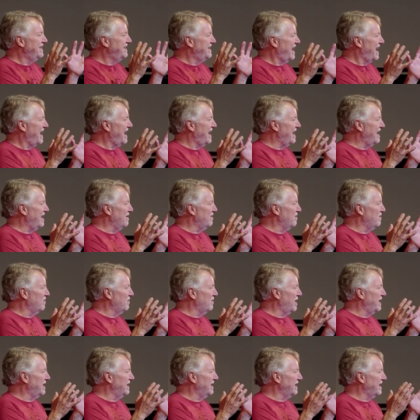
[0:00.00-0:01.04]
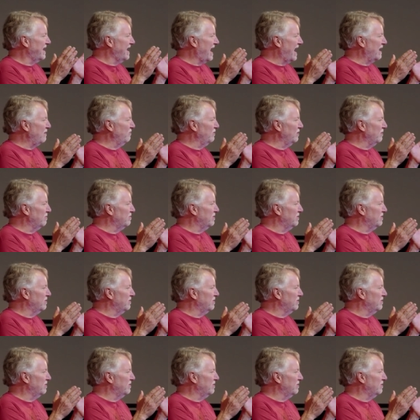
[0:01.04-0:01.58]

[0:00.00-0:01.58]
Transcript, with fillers: day when God will